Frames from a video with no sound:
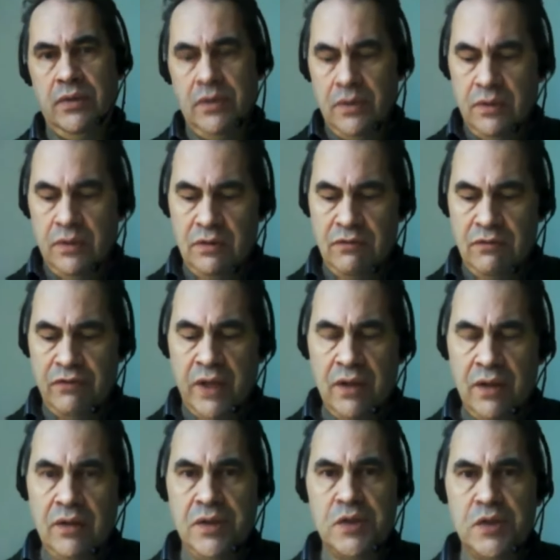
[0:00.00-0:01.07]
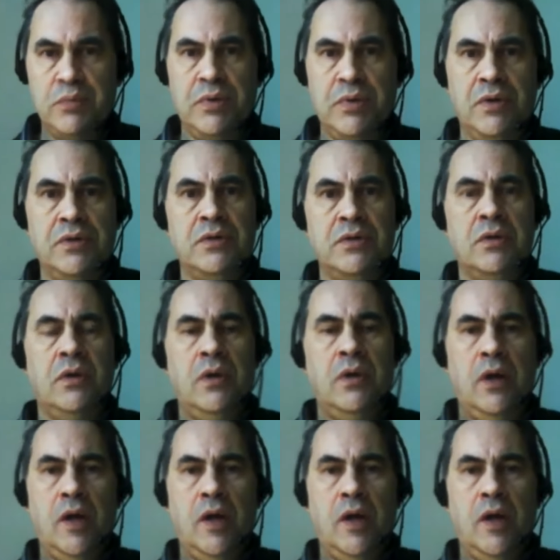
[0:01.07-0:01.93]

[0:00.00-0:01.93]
defend this box. Mm-hmm.